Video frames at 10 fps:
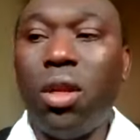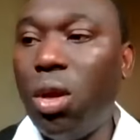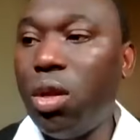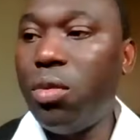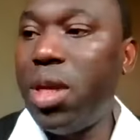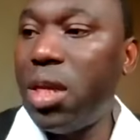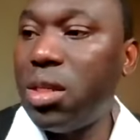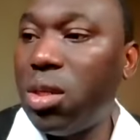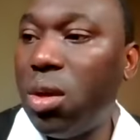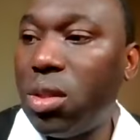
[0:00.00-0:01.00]
Lord, be
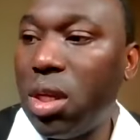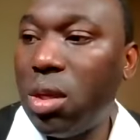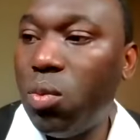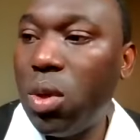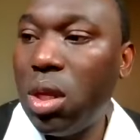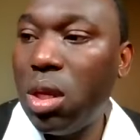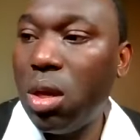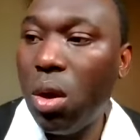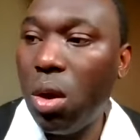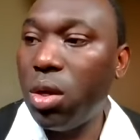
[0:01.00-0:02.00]
exalted.
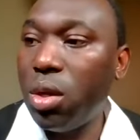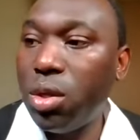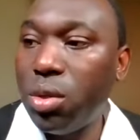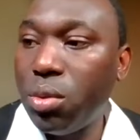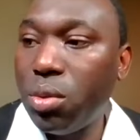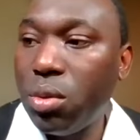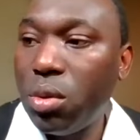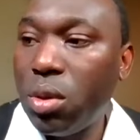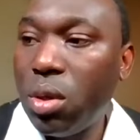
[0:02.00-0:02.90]
We honor you.